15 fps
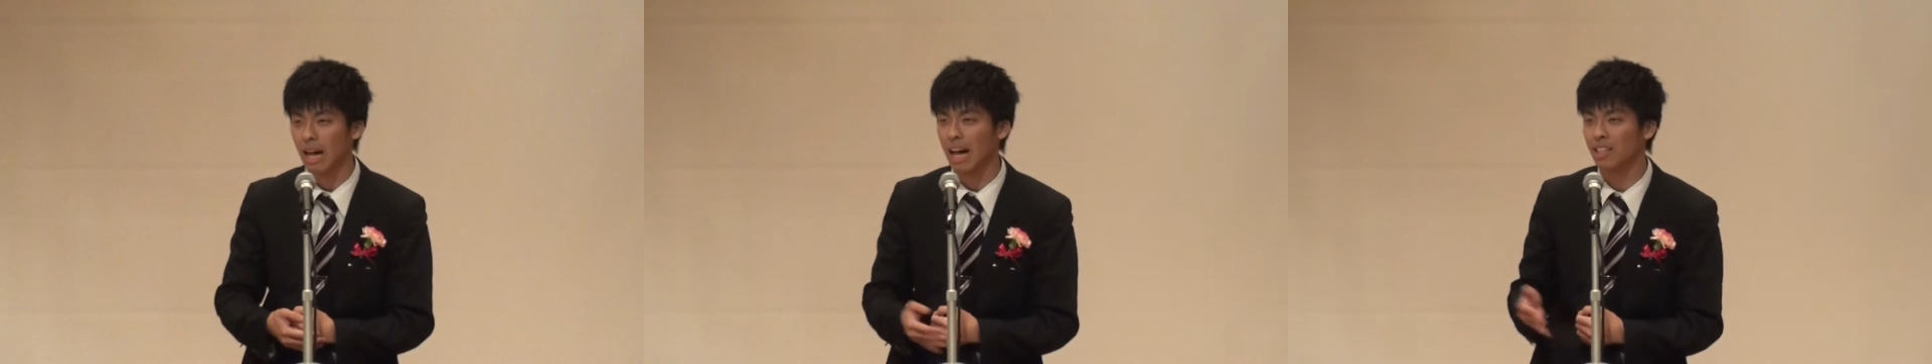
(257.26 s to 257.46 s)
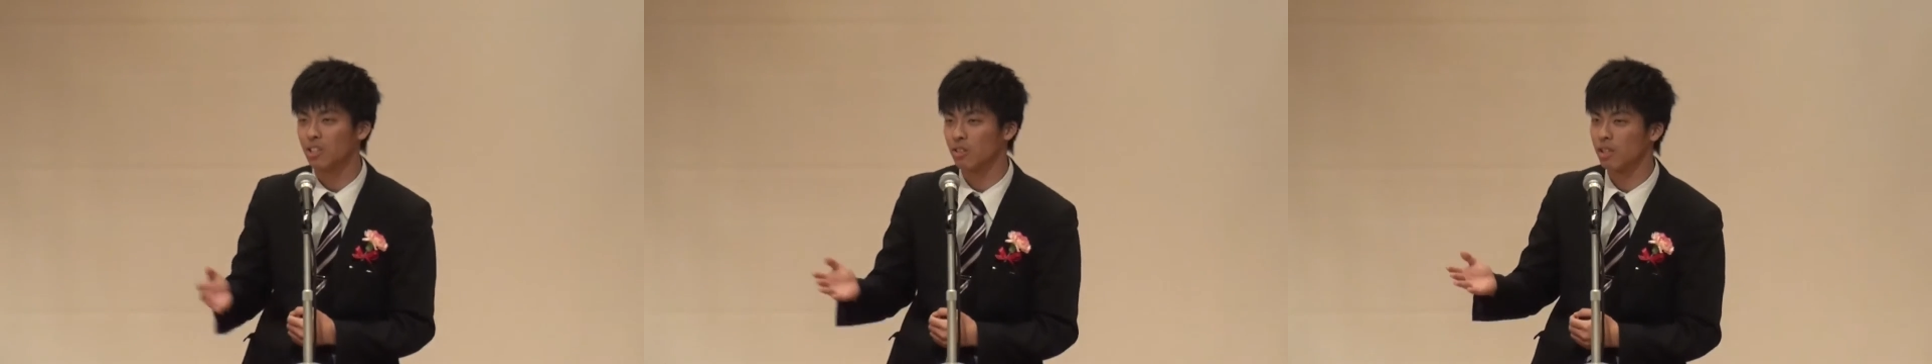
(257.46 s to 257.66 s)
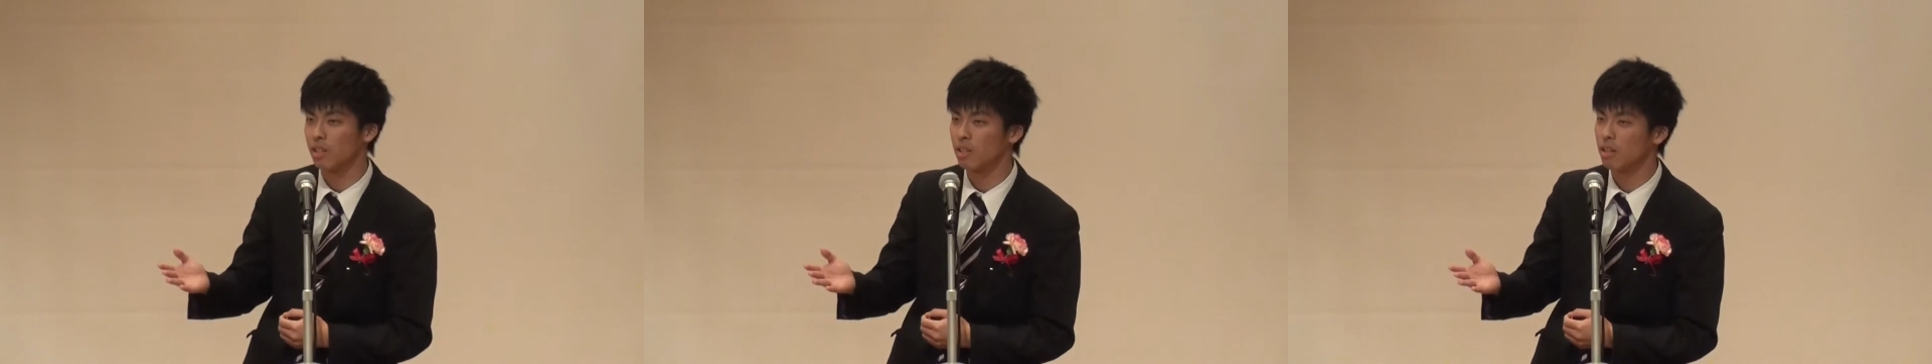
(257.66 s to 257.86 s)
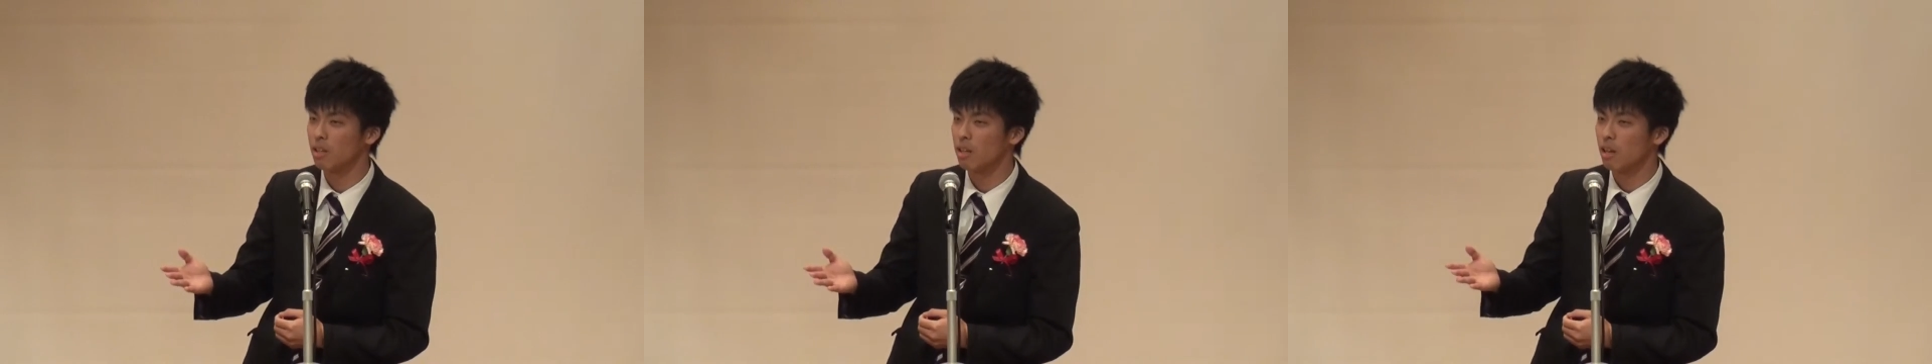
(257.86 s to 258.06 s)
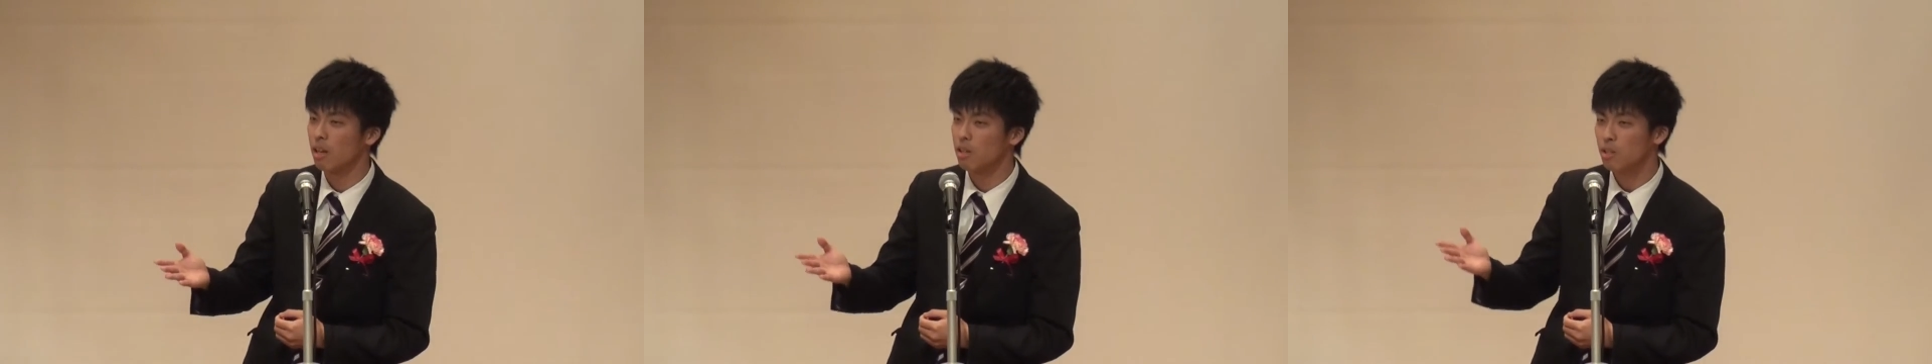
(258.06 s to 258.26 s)
Actually,
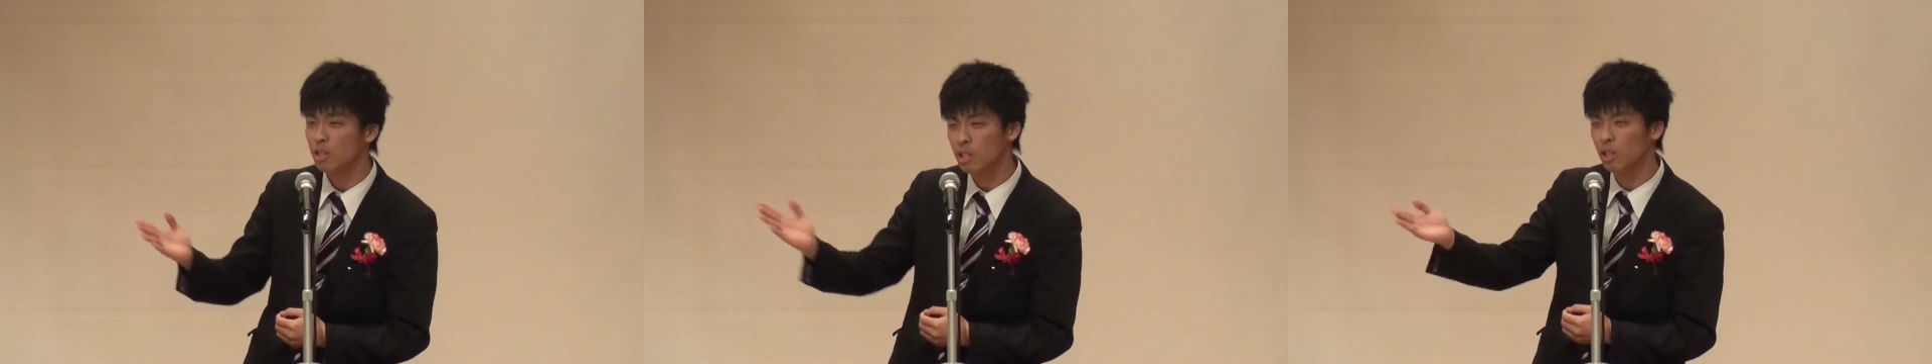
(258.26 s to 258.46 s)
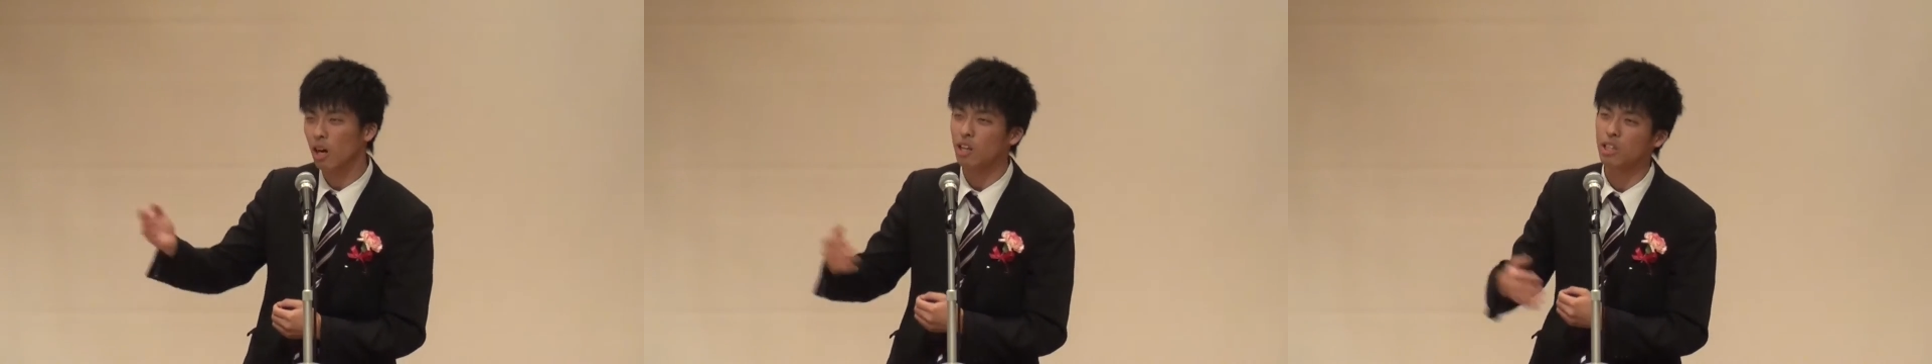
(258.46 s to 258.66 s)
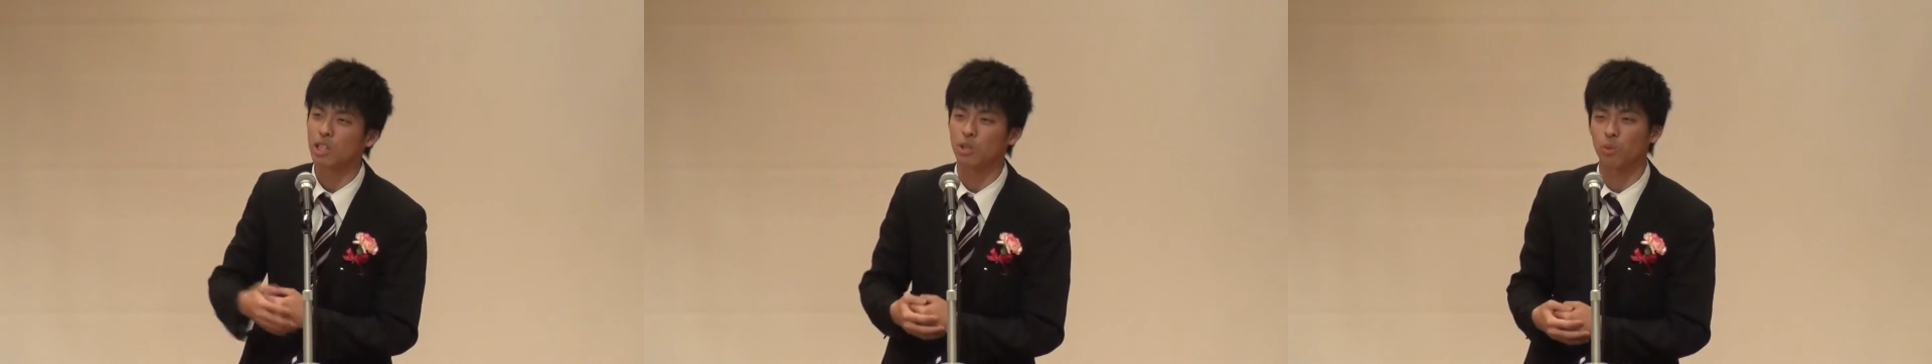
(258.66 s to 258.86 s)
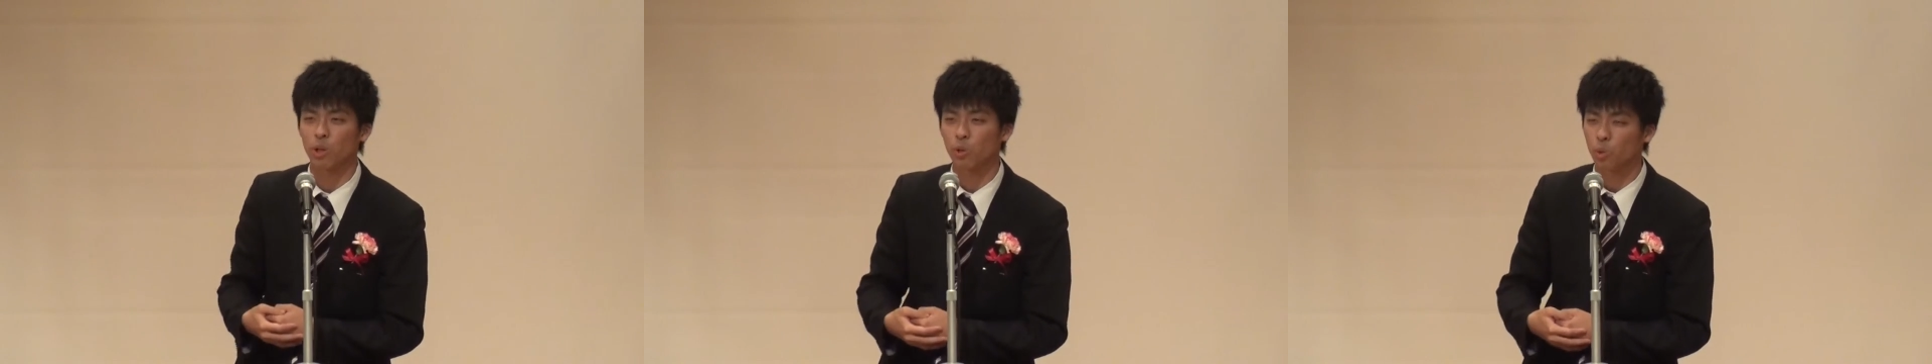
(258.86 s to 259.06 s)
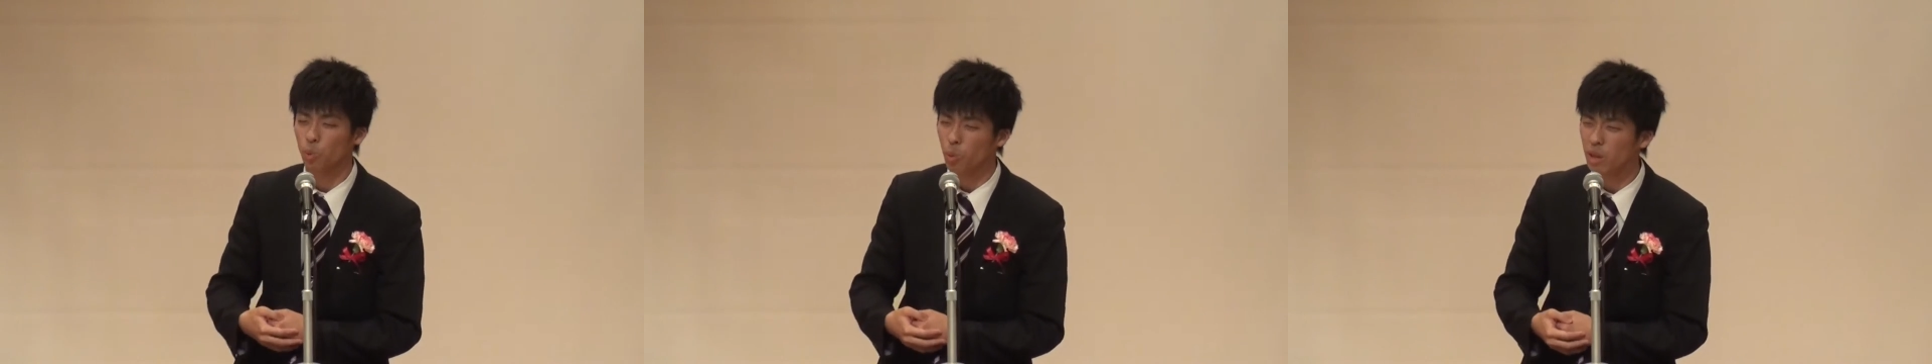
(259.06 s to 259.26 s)
this causes are
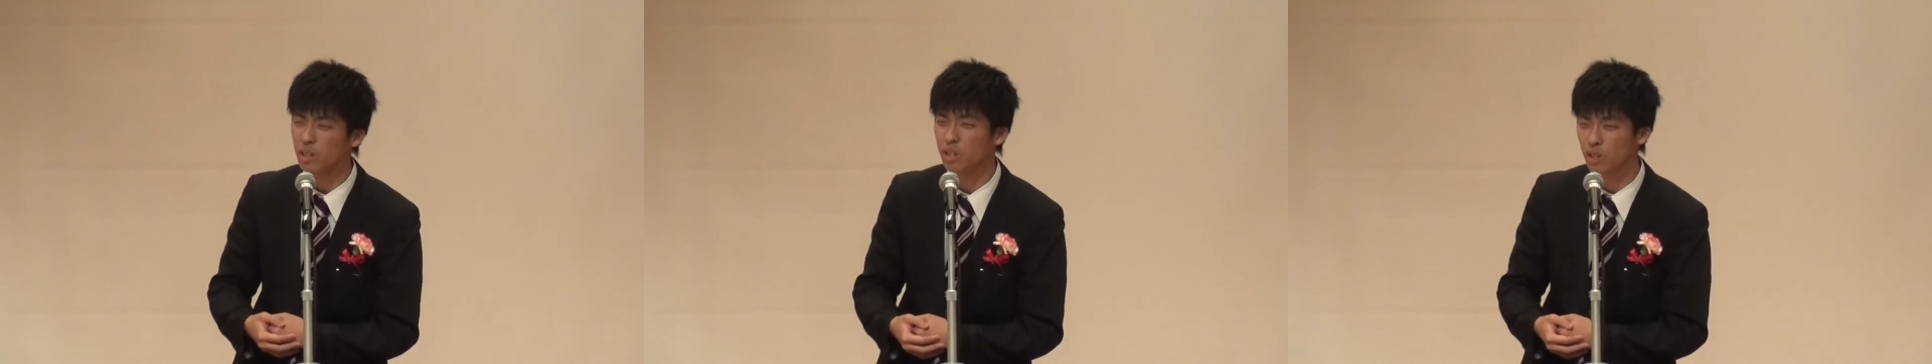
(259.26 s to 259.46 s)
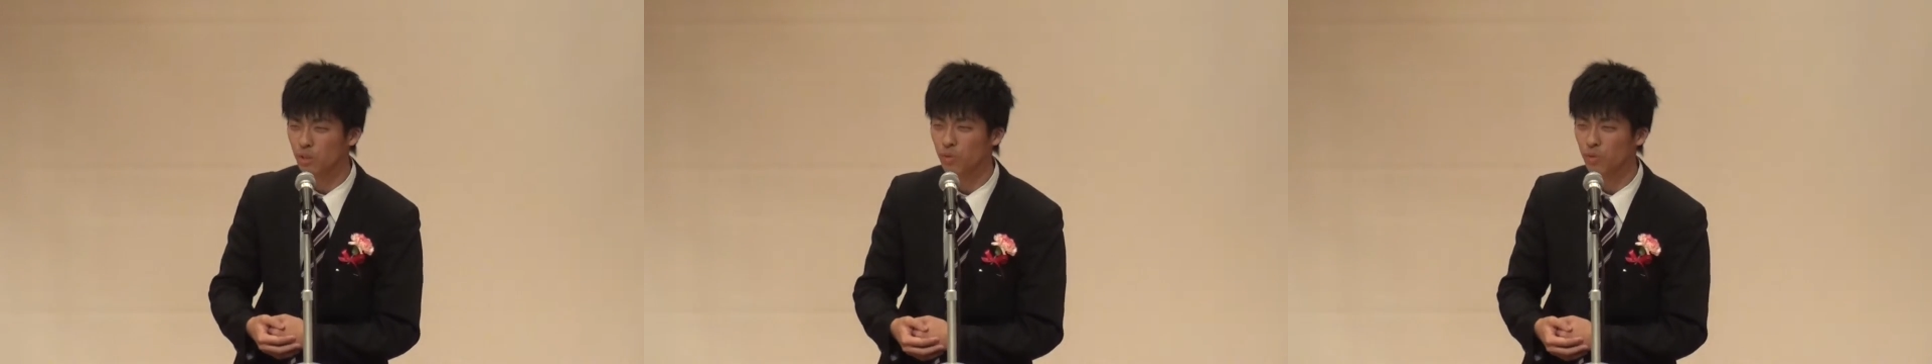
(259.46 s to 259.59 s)
quite